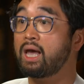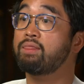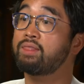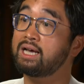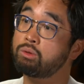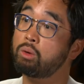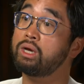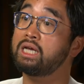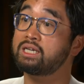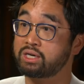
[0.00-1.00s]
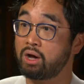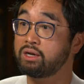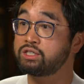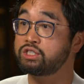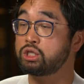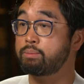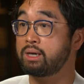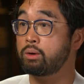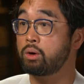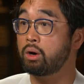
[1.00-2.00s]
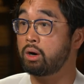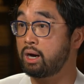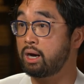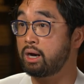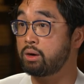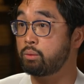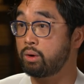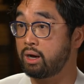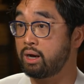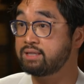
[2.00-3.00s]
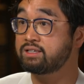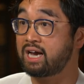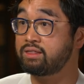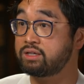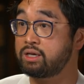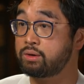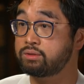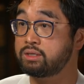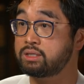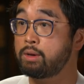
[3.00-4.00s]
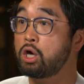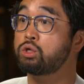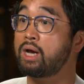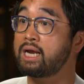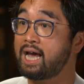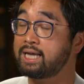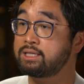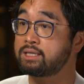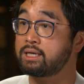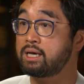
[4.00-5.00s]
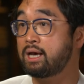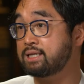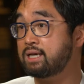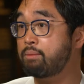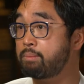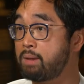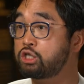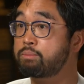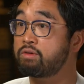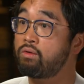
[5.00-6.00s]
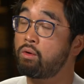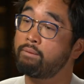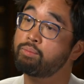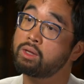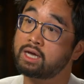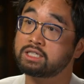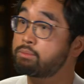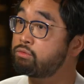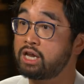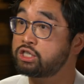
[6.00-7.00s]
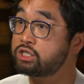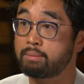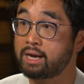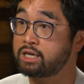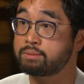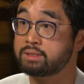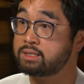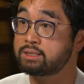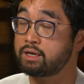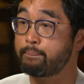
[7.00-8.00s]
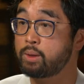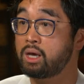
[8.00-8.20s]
And that's why we need technology to be uh, uh, inside this ecosystem to enhance it. As I mentioned before, customer relationship management system,